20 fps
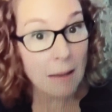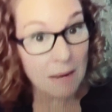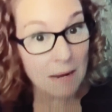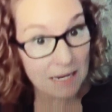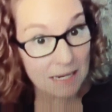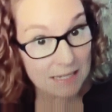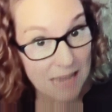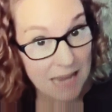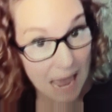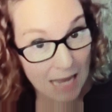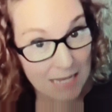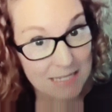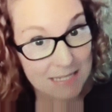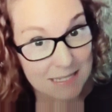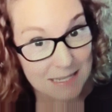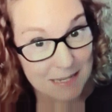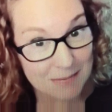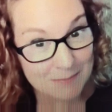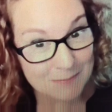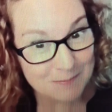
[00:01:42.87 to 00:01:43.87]
I mean,
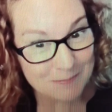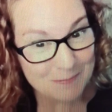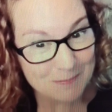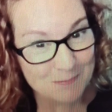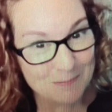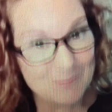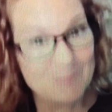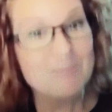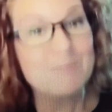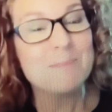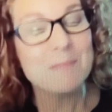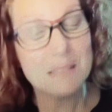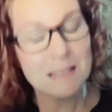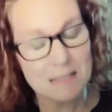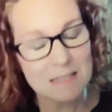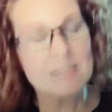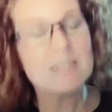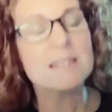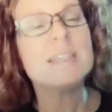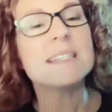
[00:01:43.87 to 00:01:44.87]
yes.
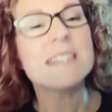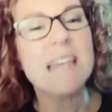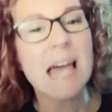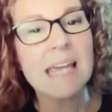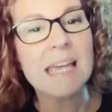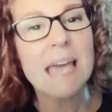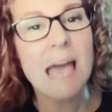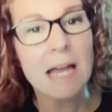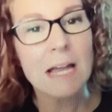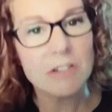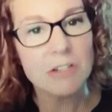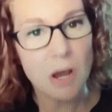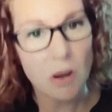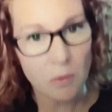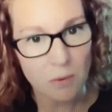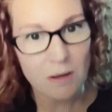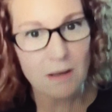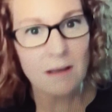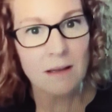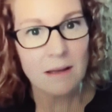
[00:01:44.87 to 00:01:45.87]
Take care,
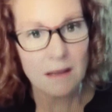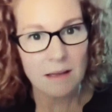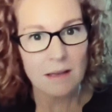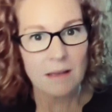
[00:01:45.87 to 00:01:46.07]
Joe.